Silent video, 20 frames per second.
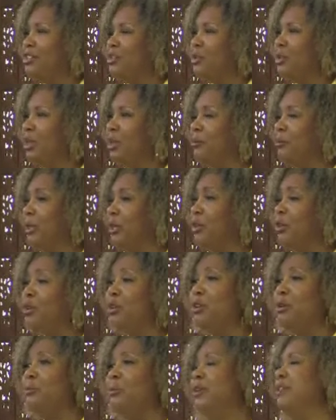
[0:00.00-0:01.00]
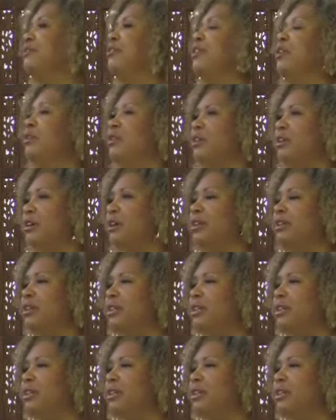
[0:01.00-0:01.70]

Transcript: So it could be good, but if there are a